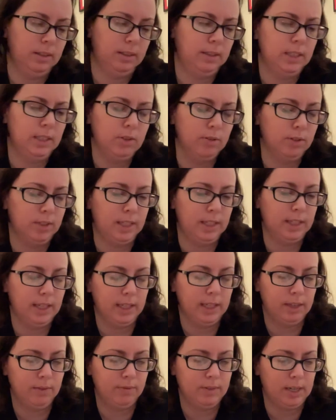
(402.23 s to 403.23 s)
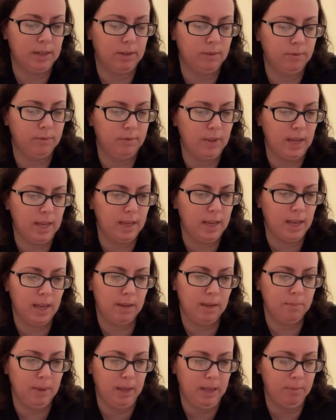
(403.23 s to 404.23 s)
it's interesting they left out
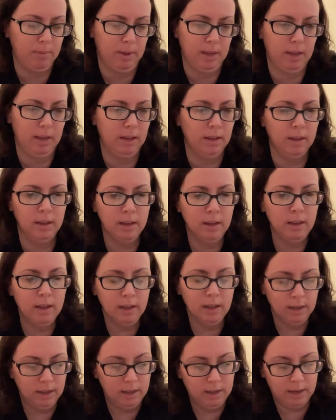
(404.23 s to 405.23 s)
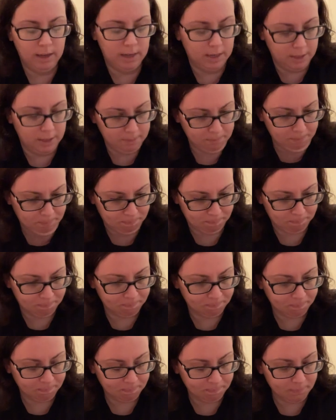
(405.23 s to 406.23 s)
Vacay Baby. Um,
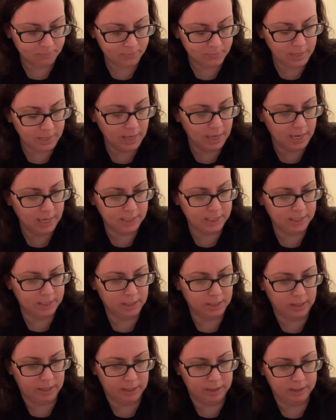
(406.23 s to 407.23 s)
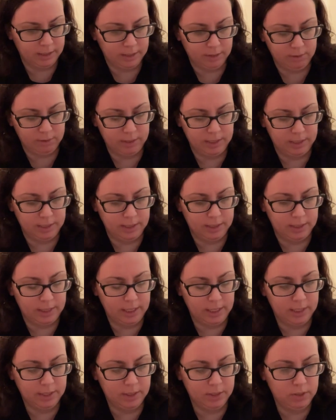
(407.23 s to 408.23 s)
as a tot, they only did
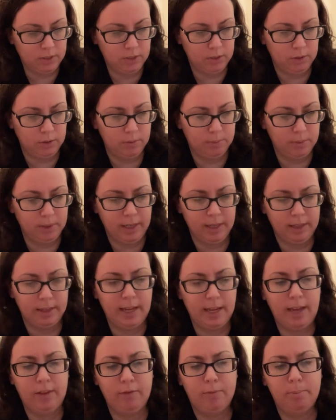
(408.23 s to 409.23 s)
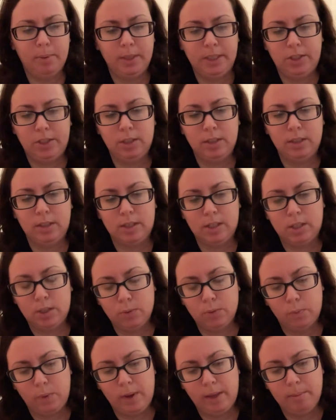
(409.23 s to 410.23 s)
these two. But yeah, they have budget,
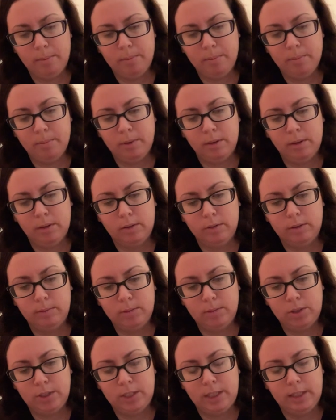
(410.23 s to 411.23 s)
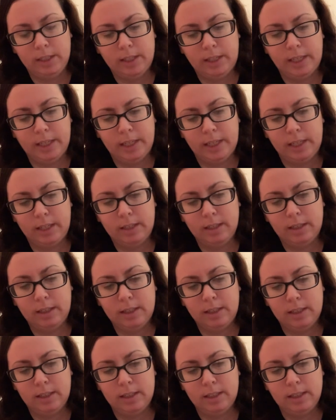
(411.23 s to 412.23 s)
swim, O M G line,
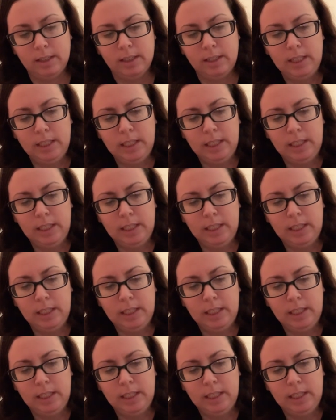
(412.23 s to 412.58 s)
uh,